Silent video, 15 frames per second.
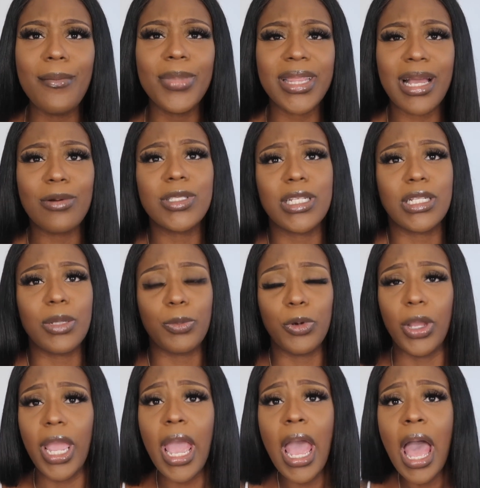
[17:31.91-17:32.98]
but that wasn't the
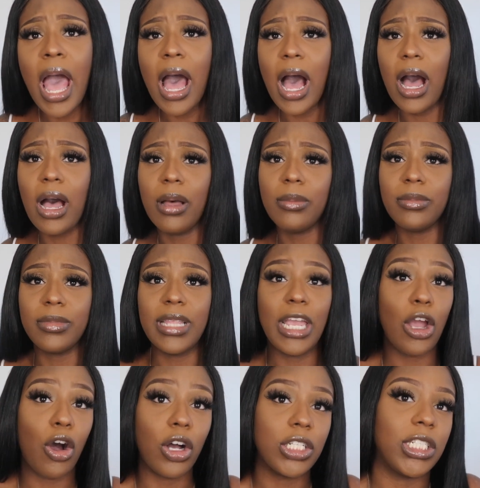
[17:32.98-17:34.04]
point um
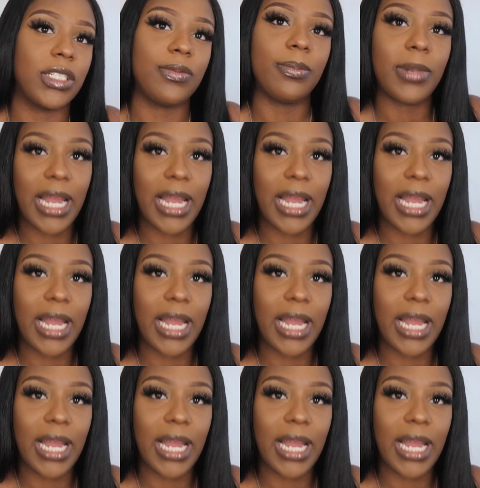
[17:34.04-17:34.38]
they all just